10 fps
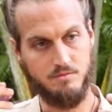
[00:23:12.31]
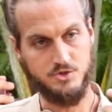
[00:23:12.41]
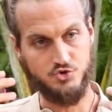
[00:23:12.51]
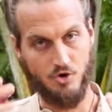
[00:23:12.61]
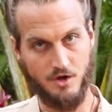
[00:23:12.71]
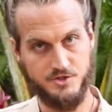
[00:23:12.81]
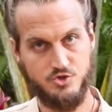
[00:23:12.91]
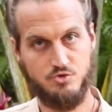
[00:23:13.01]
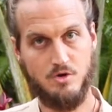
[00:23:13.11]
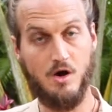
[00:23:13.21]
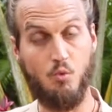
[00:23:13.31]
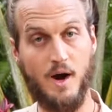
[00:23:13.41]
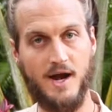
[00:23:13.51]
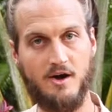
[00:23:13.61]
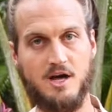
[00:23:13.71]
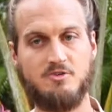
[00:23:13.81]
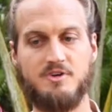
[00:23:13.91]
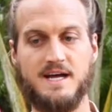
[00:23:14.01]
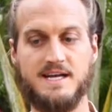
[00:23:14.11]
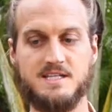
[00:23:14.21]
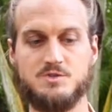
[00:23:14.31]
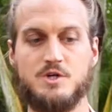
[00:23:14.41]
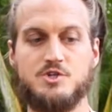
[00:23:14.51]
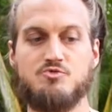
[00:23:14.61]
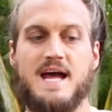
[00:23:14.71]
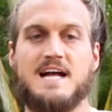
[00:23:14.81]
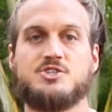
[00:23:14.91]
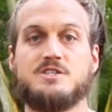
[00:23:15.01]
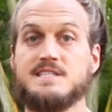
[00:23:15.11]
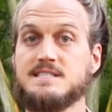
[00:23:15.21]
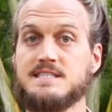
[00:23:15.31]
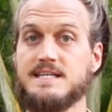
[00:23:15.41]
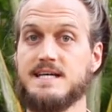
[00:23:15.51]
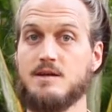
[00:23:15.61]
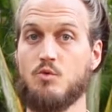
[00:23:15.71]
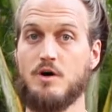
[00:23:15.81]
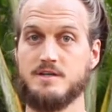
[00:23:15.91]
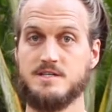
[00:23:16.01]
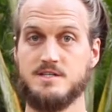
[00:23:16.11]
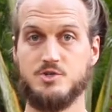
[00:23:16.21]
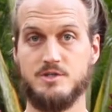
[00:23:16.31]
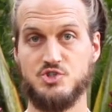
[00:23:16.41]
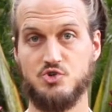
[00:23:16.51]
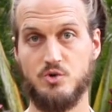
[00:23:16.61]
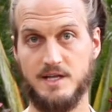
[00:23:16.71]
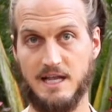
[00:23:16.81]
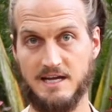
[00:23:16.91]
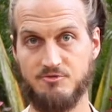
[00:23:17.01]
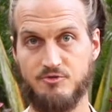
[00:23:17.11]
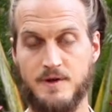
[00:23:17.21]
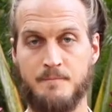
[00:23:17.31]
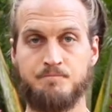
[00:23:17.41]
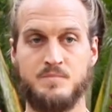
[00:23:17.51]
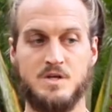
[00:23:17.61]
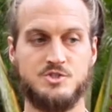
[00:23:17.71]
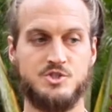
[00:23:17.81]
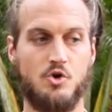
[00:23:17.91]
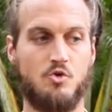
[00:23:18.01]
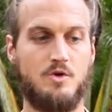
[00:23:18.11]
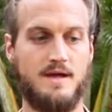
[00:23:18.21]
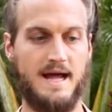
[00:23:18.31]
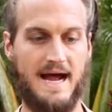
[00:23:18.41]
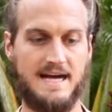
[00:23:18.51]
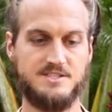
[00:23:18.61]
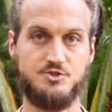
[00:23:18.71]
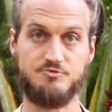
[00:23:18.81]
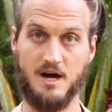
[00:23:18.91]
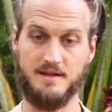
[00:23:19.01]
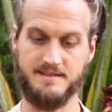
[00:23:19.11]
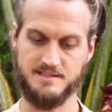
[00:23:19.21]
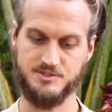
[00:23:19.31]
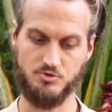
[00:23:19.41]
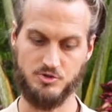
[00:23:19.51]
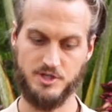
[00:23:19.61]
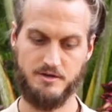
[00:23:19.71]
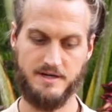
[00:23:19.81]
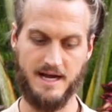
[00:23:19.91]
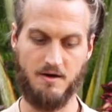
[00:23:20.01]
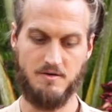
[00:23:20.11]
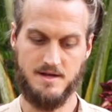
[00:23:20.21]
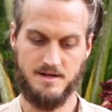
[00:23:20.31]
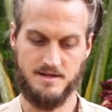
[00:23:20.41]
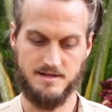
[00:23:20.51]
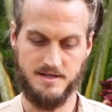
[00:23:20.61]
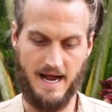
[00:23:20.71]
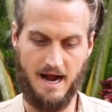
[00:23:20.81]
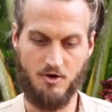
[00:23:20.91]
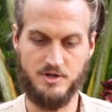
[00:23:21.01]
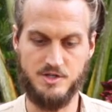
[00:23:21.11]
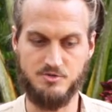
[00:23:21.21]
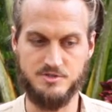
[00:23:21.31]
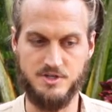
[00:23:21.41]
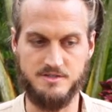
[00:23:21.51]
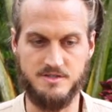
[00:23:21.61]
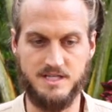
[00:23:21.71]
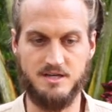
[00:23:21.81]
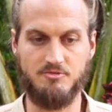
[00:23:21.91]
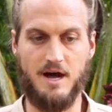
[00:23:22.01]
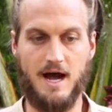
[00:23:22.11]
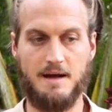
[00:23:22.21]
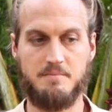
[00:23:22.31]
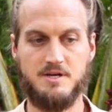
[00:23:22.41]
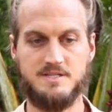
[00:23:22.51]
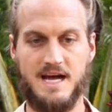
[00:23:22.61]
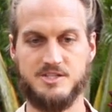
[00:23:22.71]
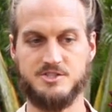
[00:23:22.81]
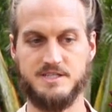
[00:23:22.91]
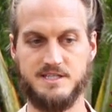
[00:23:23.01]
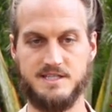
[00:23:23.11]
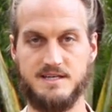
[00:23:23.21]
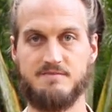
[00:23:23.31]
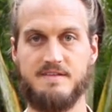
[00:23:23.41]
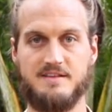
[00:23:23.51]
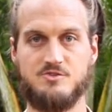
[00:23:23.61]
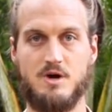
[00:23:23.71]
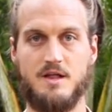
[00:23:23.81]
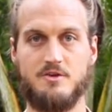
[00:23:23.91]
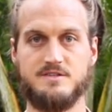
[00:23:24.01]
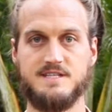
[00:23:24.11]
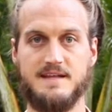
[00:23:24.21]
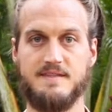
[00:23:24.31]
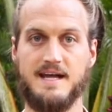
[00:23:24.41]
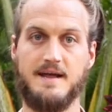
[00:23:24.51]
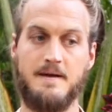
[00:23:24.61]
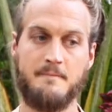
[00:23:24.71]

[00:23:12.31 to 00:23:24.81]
drawn to, aware of, and it is what you naturally seek and want to enjoy in life. So as you've gotten that so clear now, how can you start to think of, I'm here to actually give that to others? And then